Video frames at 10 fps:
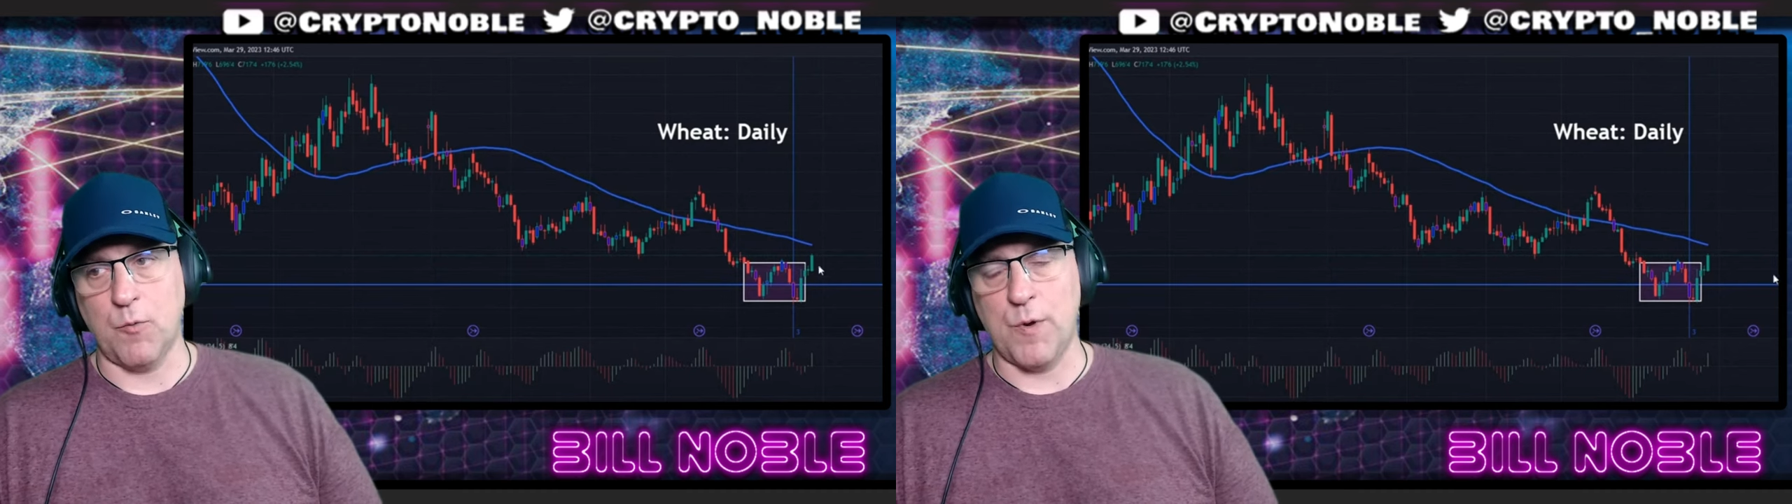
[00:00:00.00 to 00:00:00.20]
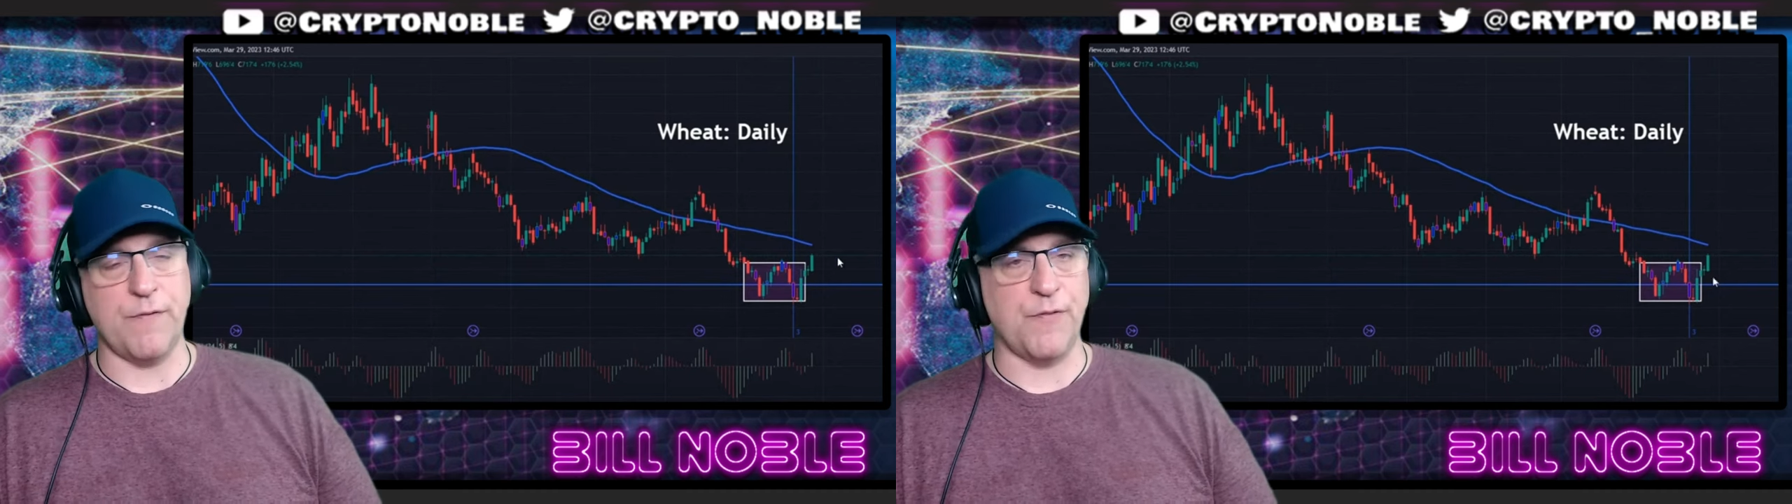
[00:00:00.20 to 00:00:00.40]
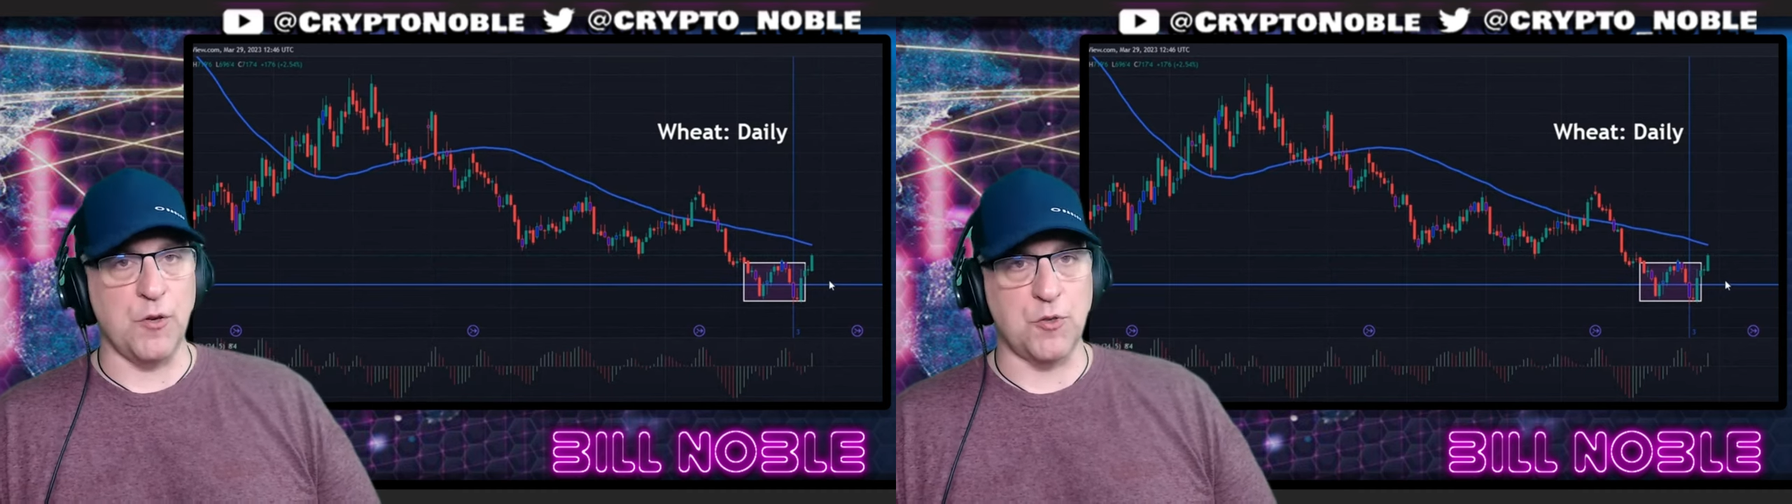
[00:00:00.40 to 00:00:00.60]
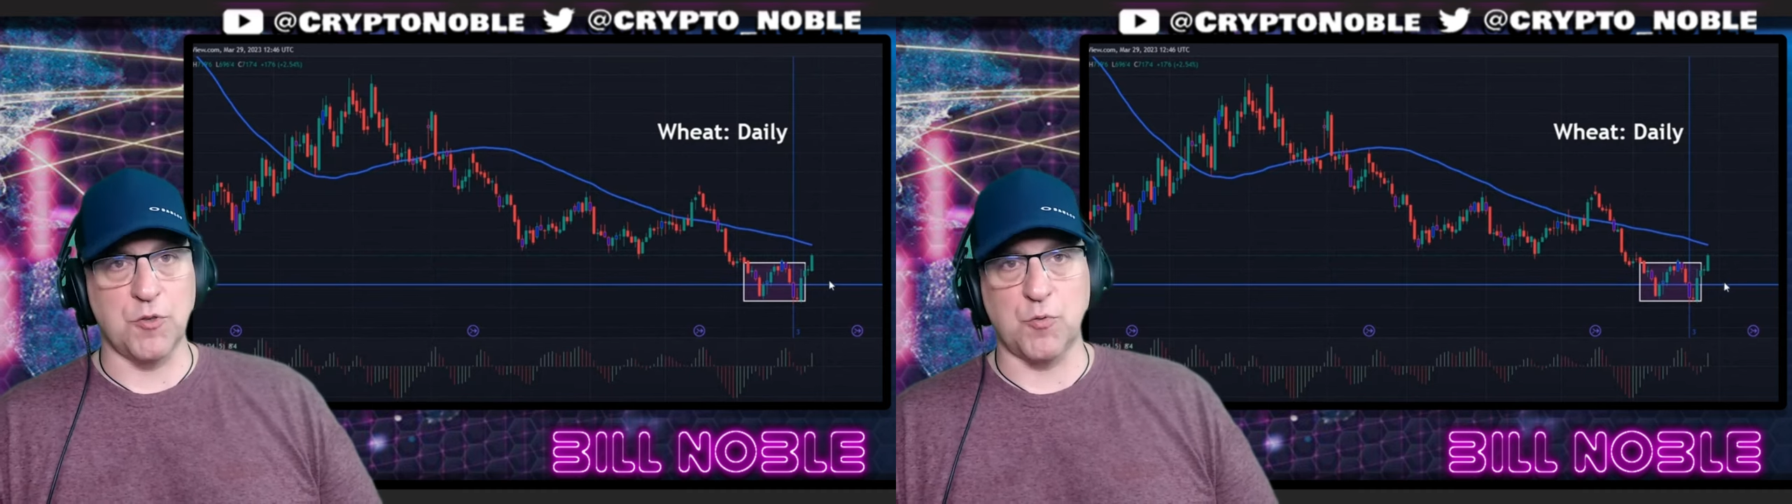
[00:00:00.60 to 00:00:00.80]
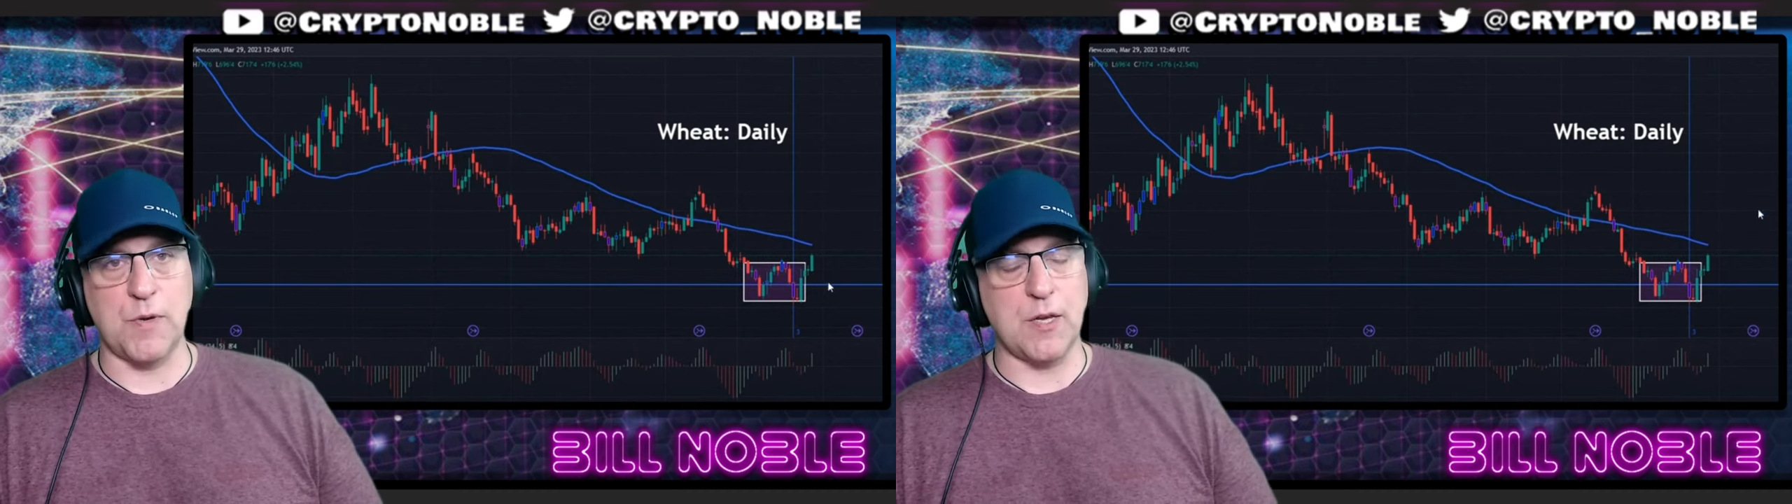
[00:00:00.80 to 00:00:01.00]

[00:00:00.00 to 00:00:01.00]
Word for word: Like wheat futures,